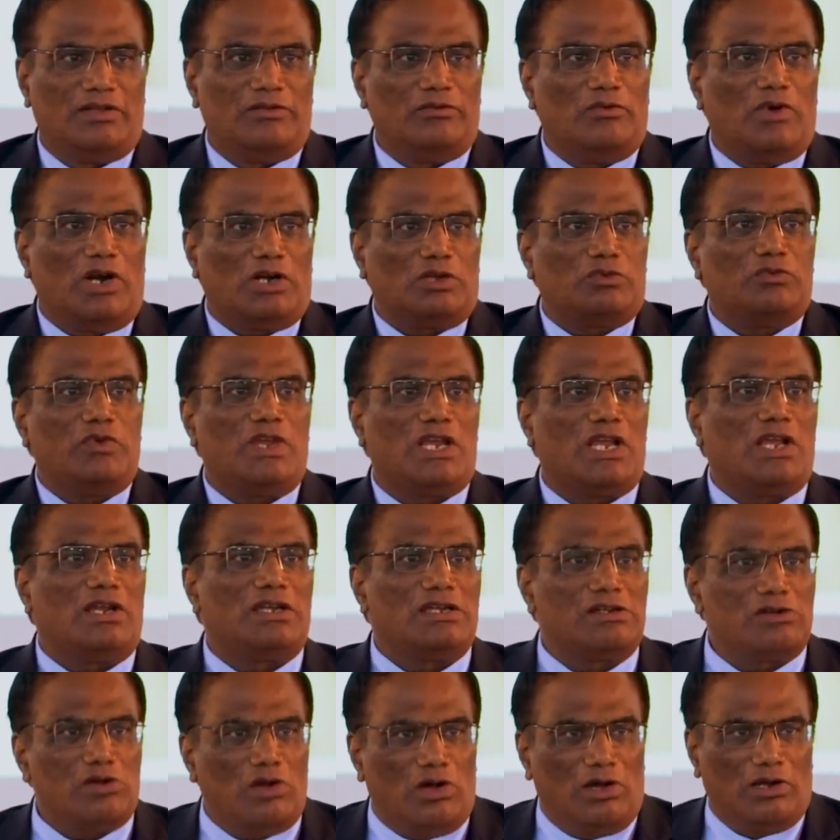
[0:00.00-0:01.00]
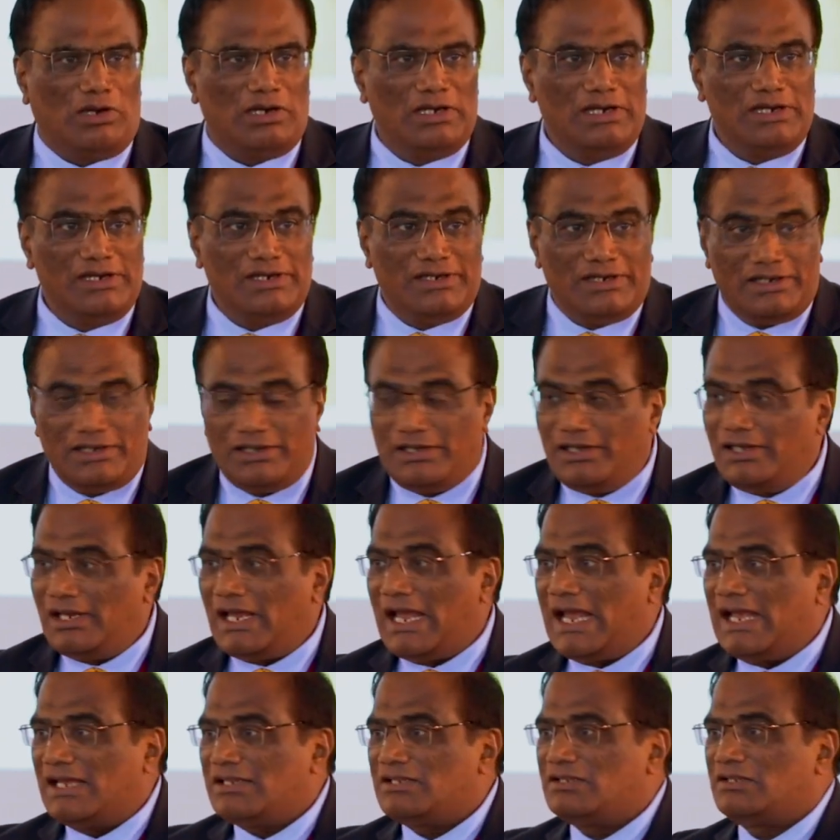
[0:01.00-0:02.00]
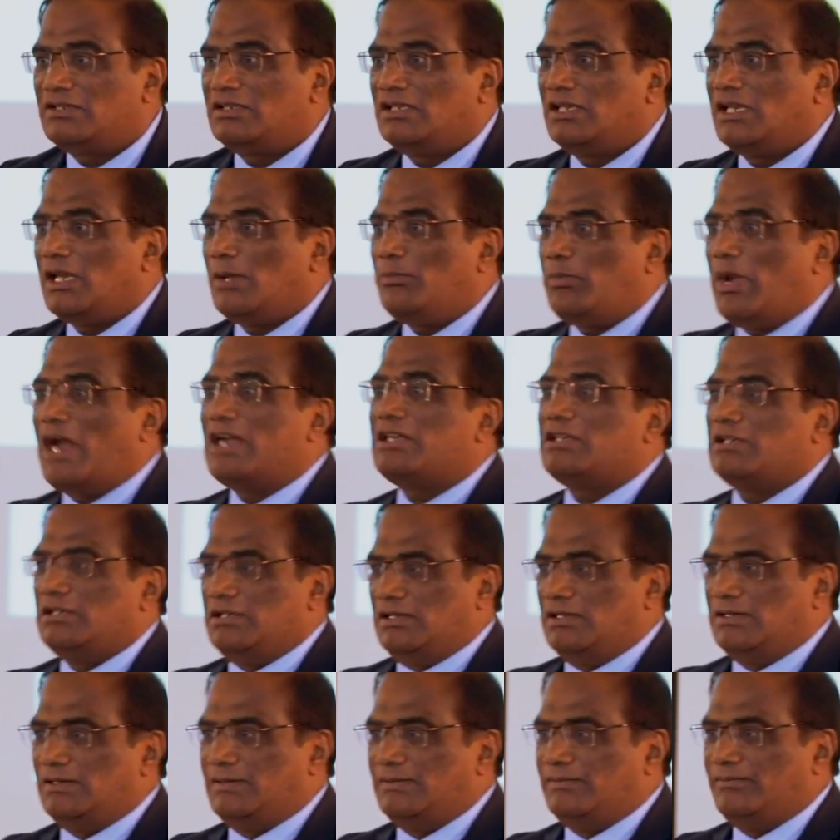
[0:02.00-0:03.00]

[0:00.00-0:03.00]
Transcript: what we can call as a pattern.